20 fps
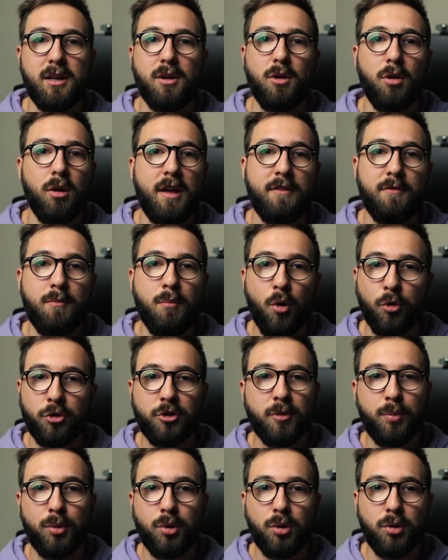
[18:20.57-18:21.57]
You don't have
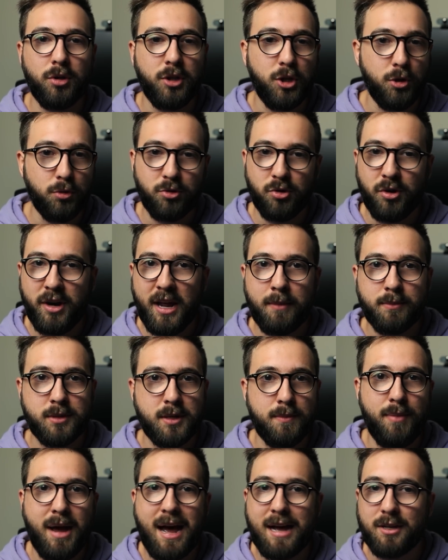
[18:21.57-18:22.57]
multiple usernames
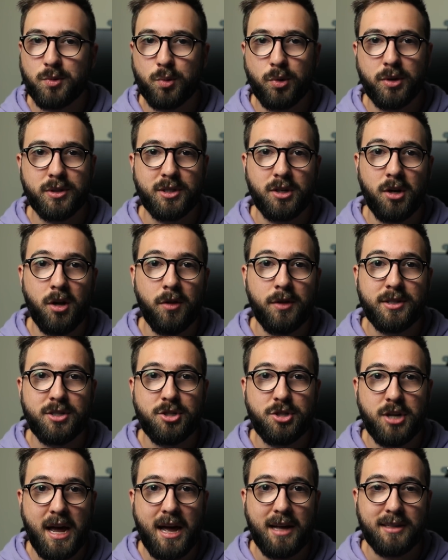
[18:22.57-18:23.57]
and passwords and all this
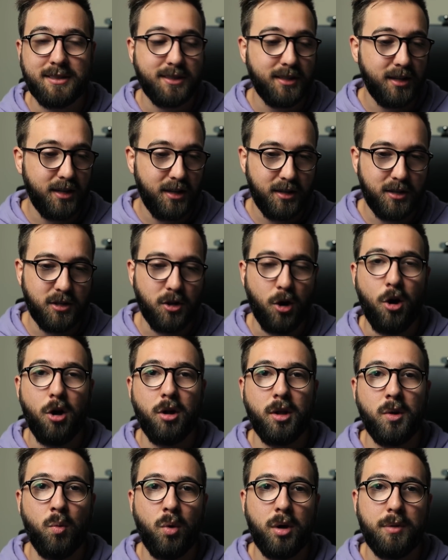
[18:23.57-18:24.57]
jazz
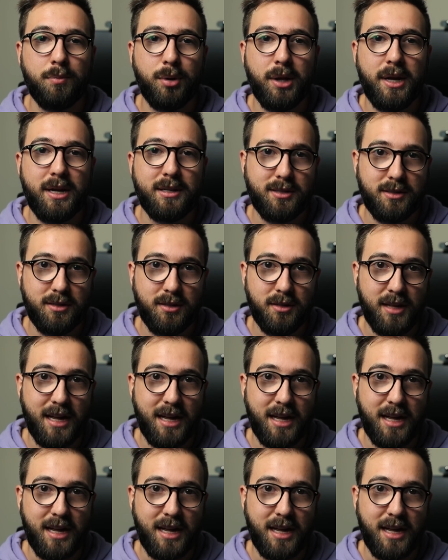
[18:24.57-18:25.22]
all in one place.